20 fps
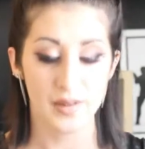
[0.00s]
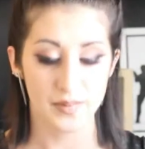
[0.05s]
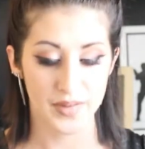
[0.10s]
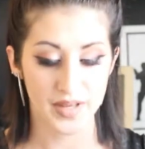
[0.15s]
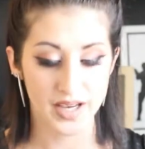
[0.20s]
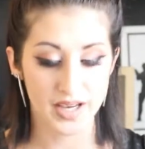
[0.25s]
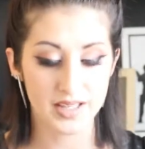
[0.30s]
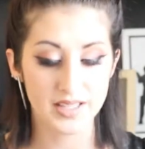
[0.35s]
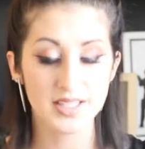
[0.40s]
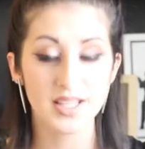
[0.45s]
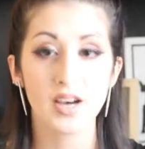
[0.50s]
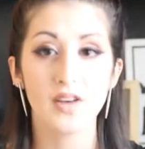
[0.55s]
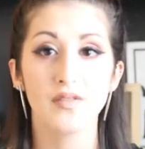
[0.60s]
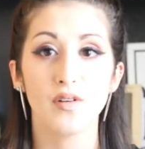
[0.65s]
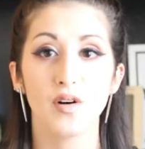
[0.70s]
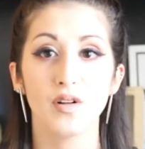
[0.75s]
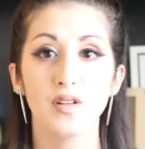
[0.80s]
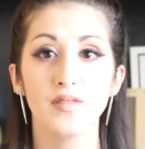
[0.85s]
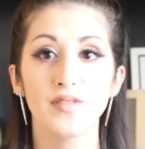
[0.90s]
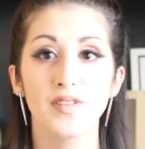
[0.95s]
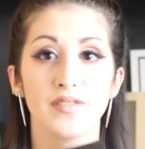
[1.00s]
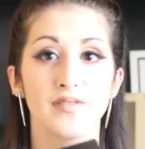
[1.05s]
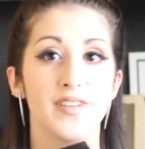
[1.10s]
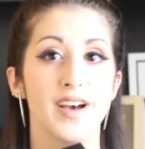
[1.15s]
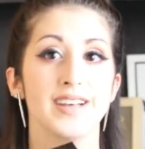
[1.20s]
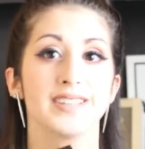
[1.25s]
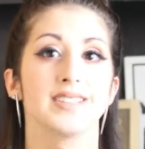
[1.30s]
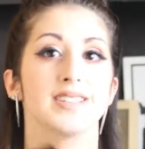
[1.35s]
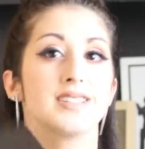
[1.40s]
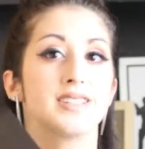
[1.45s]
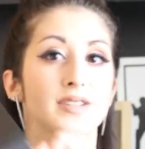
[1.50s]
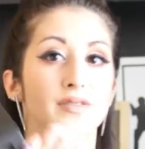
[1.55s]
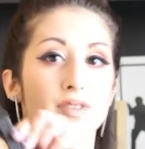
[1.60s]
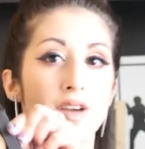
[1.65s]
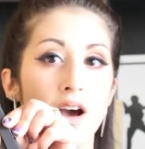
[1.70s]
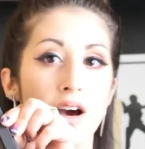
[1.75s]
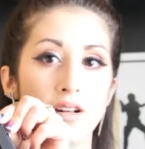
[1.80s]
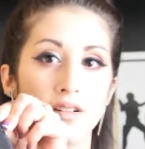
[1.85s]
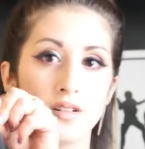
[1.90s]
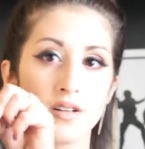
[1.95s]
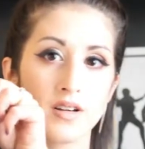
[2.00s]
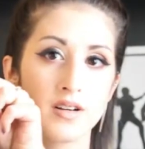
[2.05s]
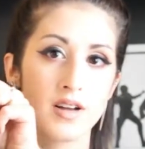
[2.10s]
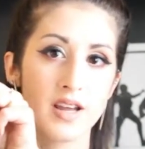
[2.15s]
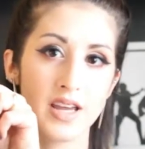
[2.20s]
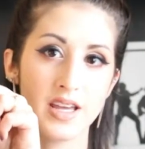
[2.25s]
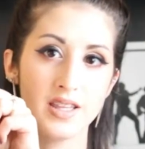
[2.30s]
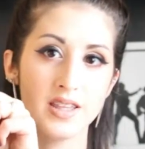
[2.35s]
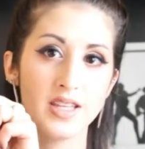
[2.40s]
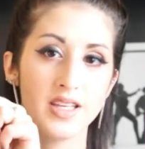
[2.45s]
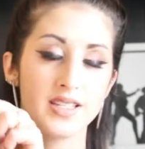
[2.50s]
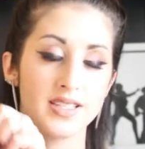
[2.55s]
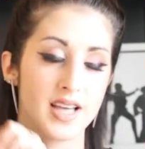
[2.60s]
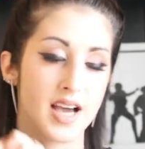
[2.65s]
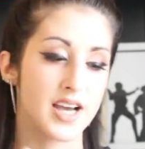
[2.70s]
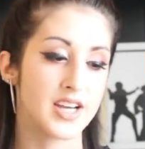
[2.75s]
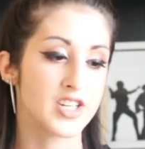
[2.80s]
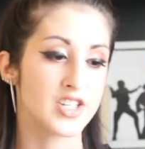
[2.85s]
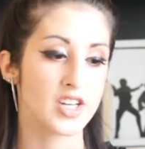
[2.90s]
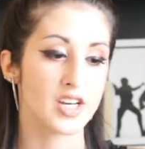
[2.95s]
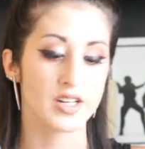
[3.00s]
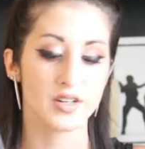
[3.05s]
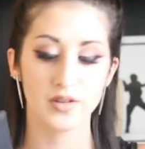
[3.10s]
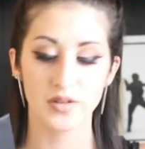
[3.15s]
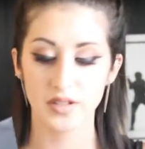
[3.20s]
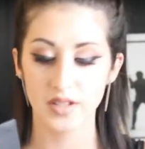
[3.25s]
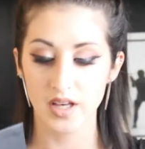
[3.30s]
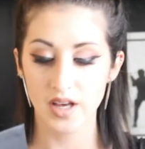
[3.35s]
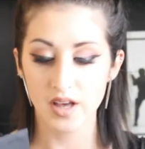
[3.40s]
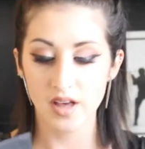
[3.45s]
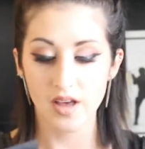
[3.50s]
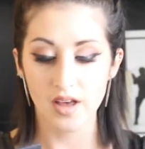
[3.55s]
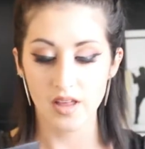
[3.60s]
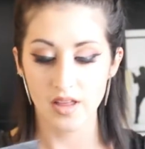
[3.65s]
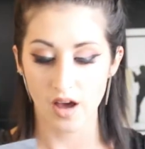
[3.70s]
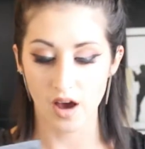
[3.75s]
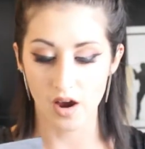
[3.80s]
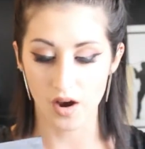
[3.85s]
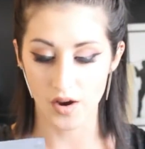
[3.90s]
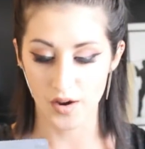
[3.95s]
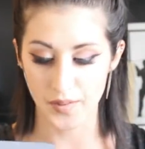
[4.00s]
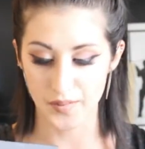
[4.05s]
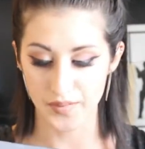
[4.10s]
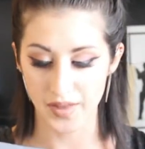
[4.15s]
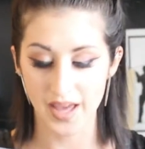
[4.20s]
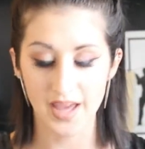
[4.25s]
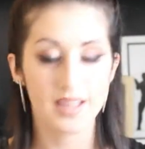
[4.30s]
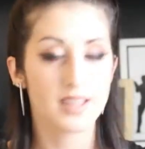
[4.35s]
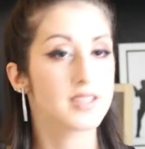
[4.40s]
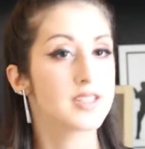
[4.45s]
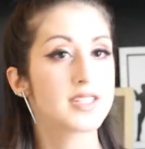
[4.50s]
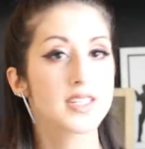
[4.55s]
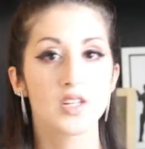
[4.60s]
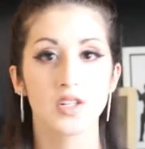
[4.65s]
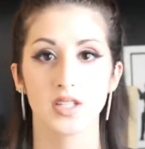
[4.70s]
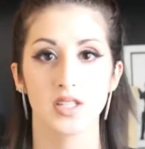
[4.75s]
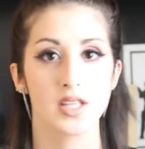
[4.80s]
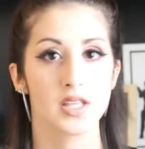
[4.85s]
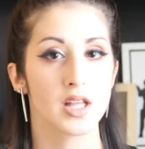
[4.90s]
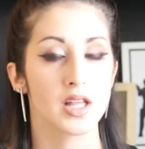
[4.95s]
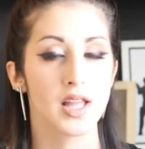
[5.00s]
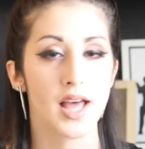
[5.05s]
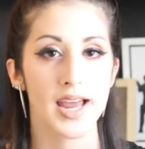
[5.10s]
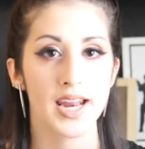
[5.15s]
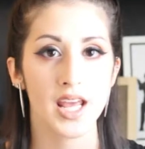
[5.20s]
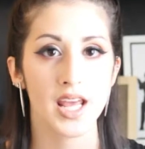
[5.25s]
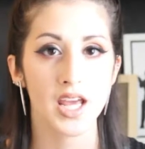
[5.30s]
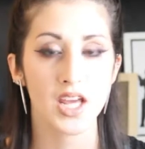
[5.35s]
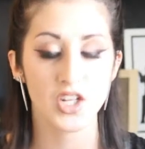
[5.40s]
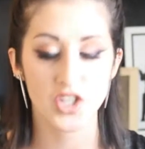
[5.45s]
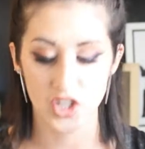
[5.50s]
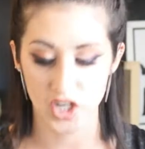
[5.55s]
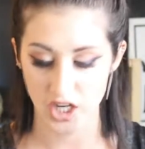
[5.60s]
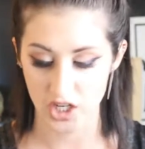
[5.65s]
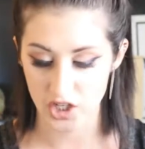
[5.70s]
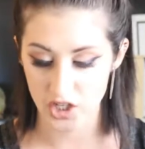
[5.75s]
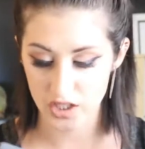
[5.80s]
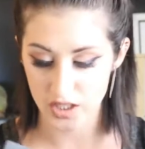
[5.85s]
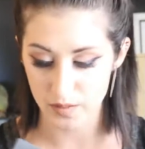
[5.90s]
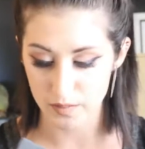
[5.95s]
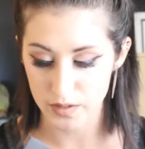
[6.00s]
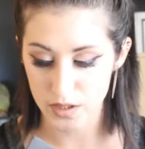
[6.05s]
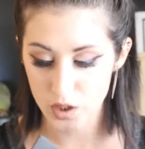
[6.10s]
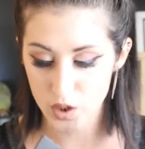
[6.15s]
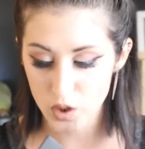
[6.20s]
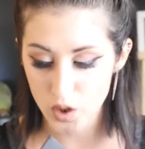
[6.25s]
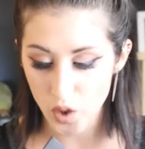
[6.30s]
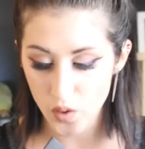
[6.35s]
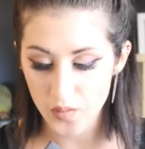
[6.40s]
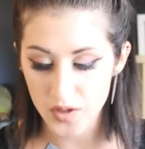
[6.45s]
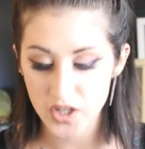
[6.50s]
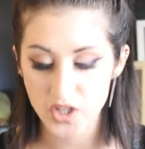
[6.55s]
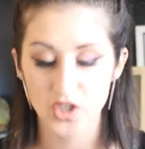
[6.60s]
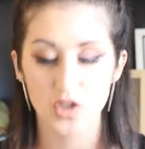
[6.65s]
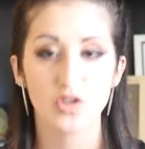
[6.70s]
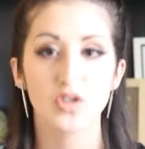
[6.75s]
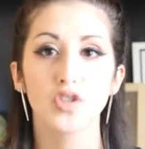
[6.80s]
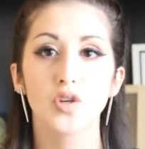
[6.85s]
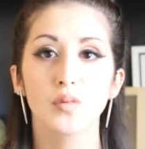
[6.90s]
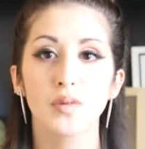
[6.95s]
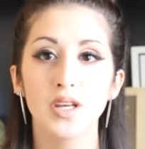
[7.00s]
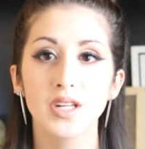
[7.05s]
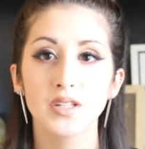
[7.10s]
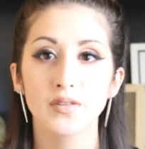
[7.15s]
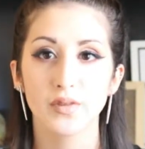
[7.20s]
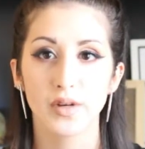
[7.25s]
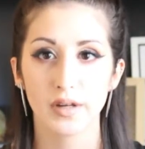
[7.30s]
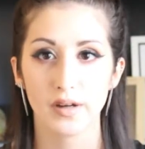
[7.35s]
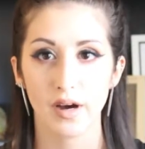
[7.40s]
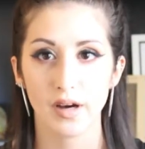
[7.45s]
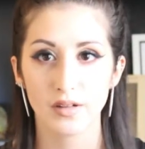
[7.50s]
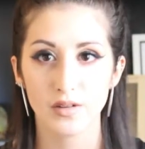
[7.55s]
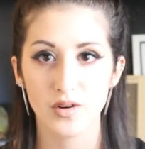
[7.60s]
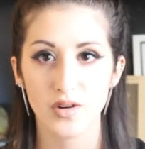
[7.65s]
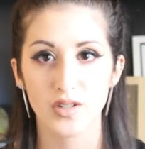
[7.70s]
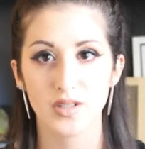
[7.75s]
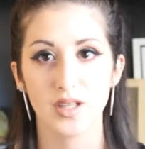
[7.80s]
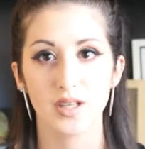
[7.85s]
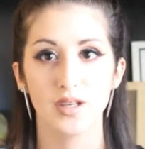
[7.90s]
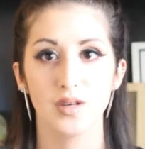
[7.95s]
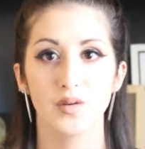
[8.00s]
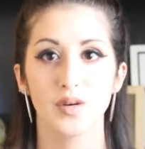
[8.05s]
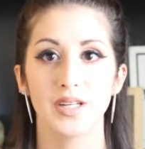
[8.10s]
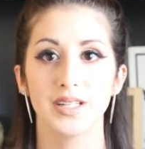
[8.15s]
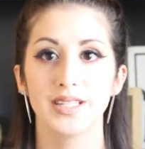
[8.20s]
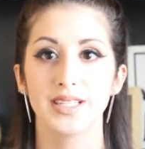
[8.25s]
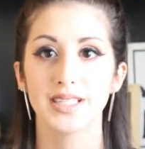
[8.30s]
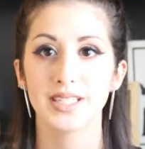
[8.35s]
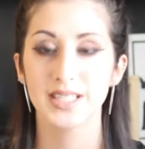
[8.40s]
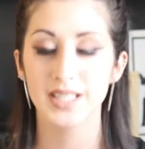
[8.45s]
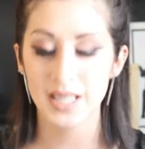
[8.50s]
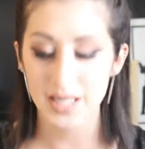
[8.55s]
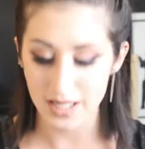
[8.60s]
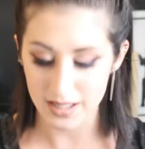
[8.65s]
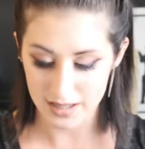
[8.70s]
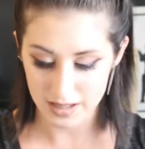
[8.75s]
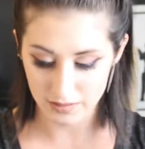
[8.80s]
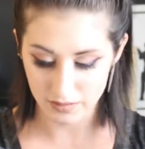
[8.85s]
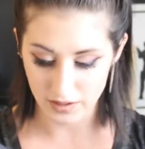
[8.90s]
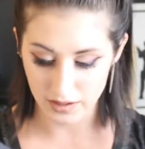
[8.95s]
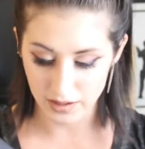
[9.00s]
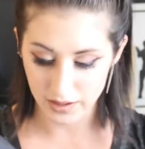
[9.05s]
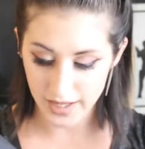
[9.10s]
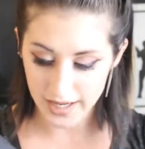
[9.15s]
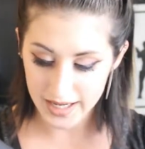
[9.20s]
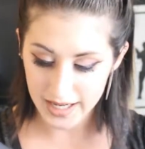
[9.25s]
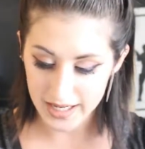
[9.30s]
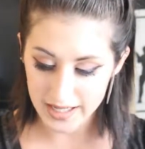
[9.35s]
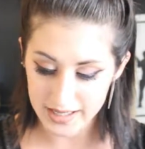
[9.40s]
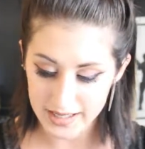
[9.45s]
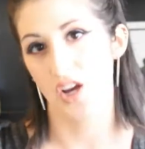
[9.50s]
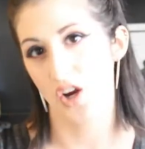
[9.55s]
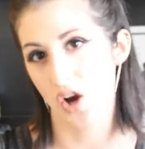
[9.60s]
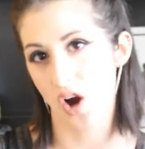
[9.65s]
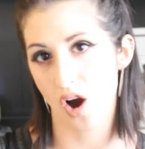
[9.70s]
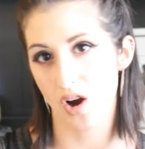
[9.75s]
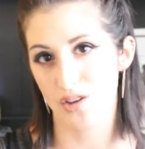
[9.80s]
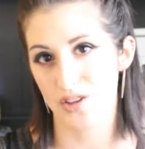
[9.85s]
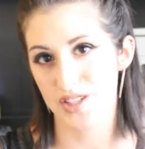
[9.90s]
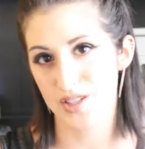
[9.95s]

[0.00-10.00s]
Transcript: Because of all of the facets of color in these eyeshadows, seriously, the lighting changes them so much. There's so many different colors that you can see in different lightings. Here are the